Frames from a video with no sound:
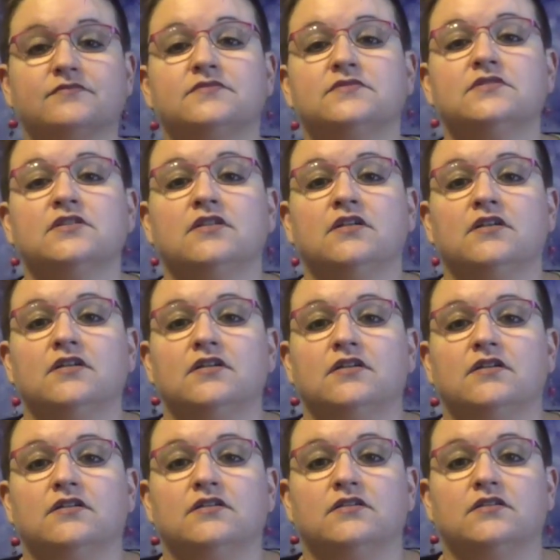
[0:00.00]
So you have
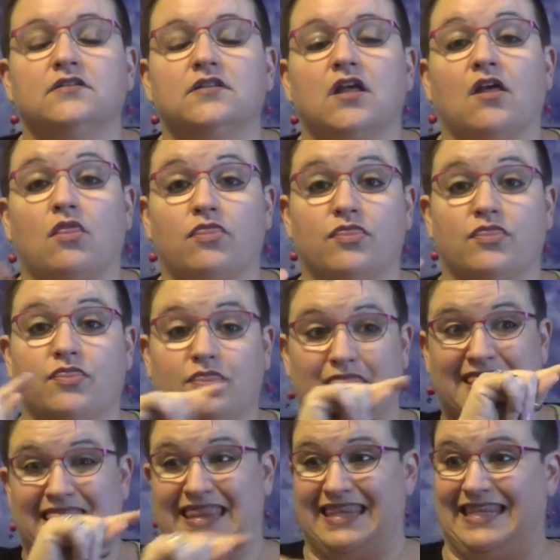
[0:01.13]
ASL and it goes all the way
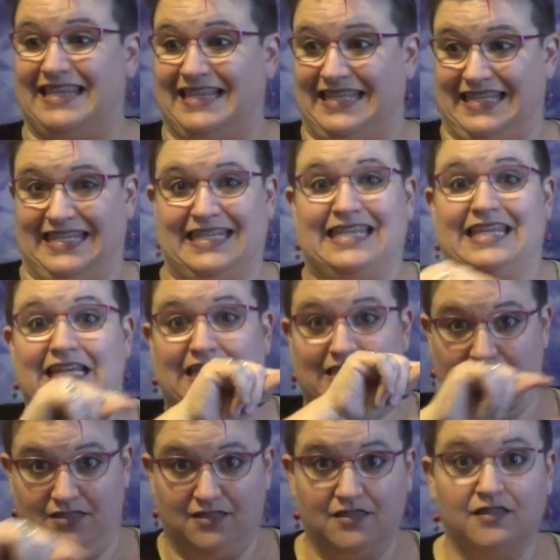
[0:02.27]
to English,
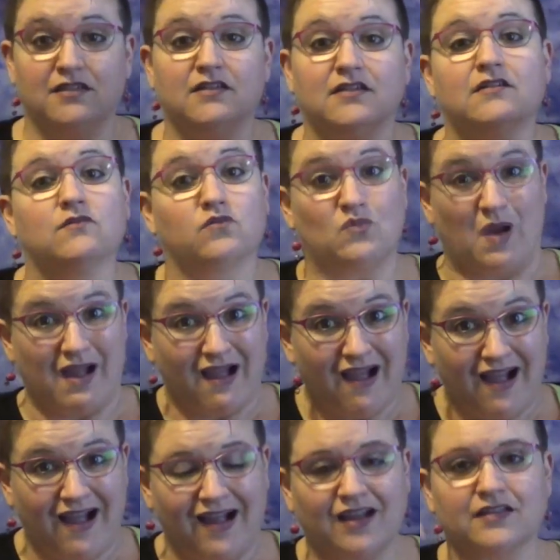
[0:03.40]
and within that
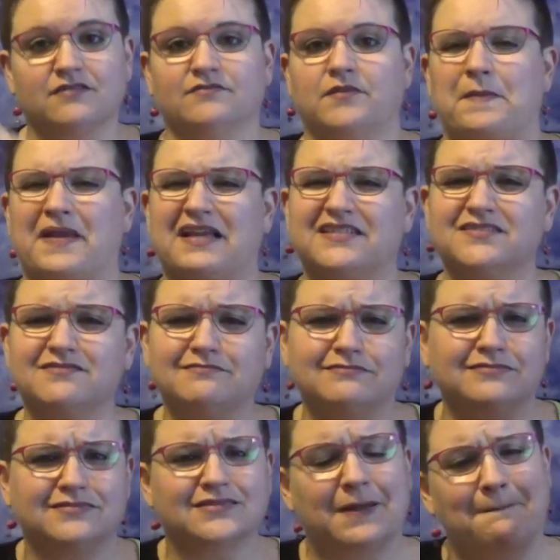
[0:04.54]
continuum of
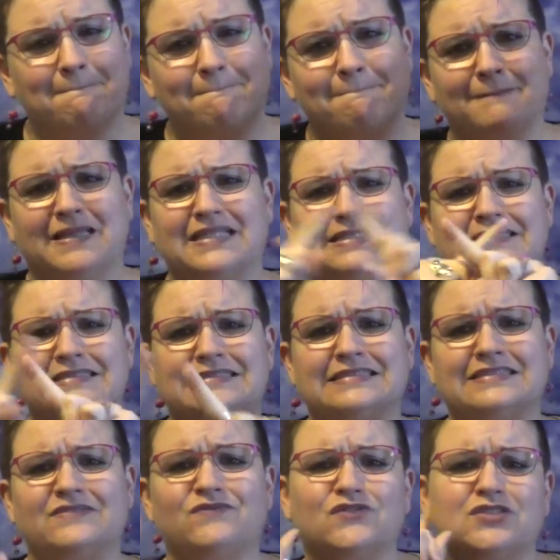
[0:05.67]
language use
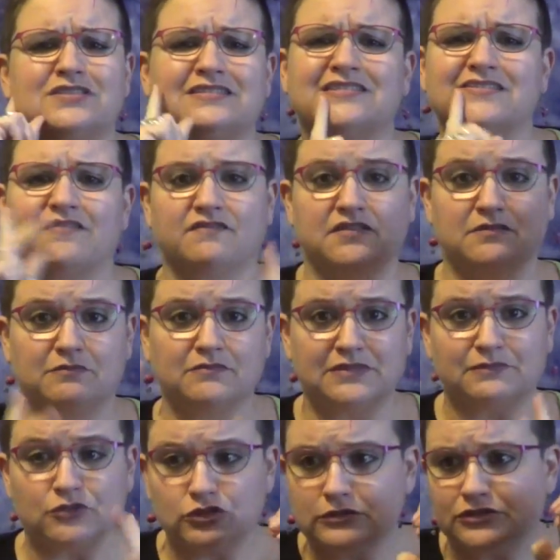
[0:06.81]
you have to
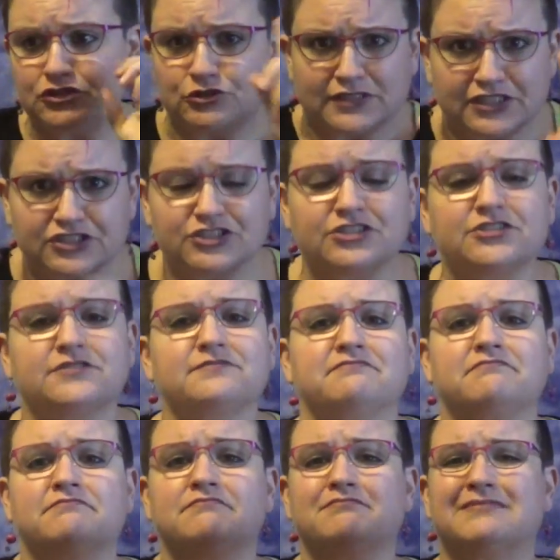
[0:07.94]
realize there's so many
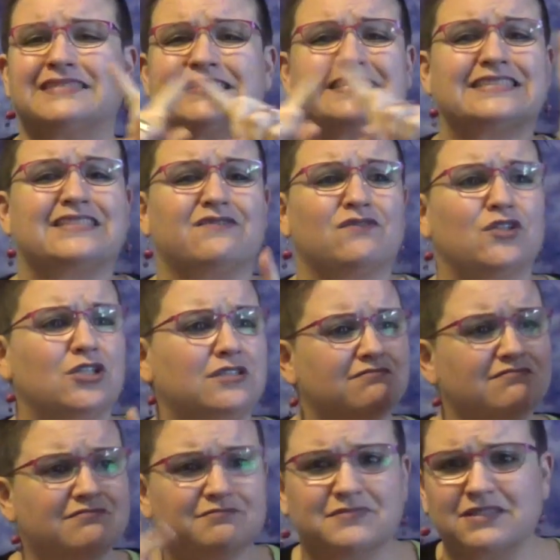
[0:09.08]
deaf people that
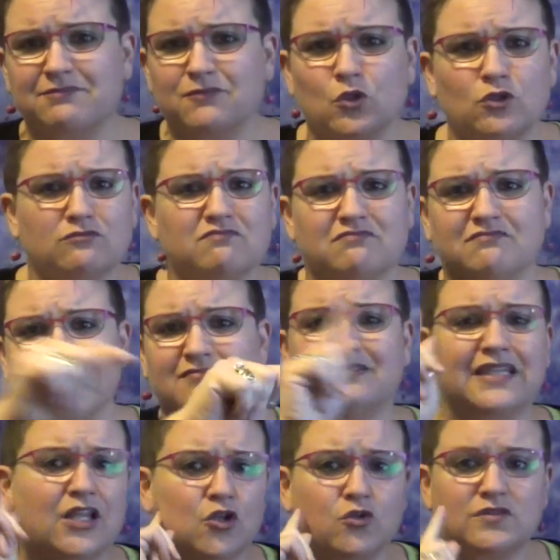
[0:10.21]
actually
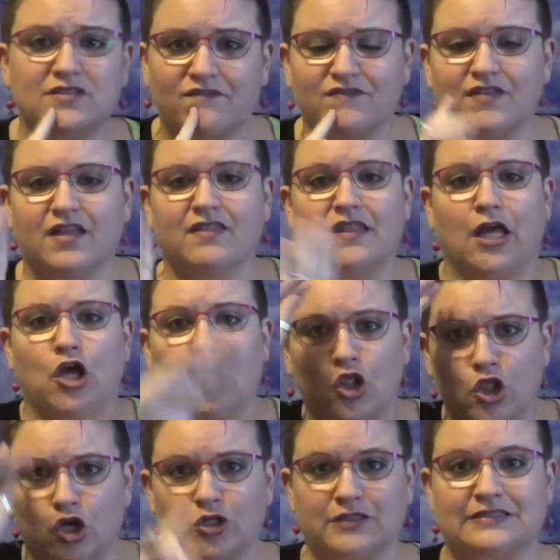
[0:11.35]
fit into that
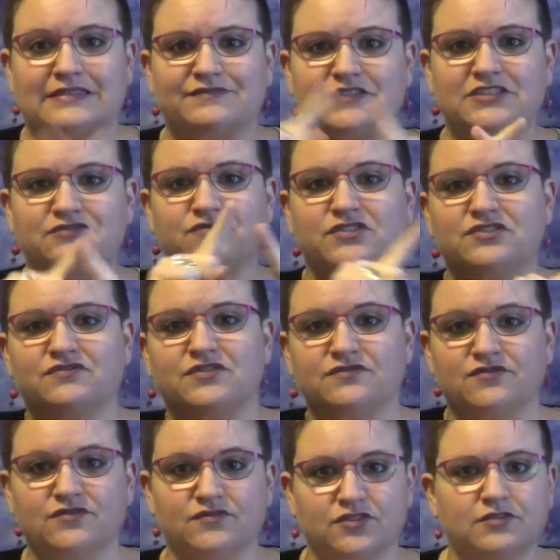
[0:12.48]
continuum. They
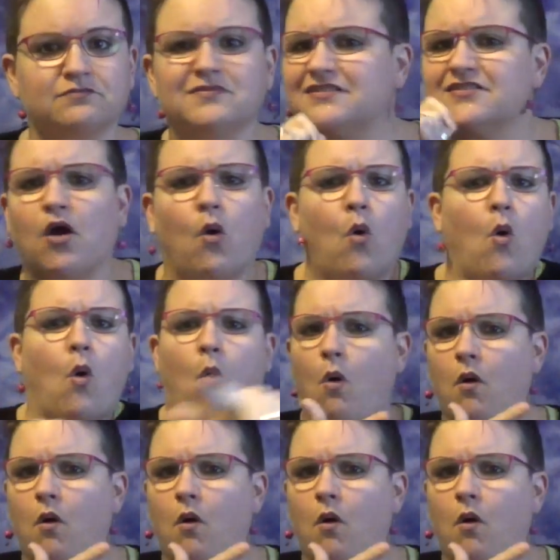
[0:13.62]
have different deaf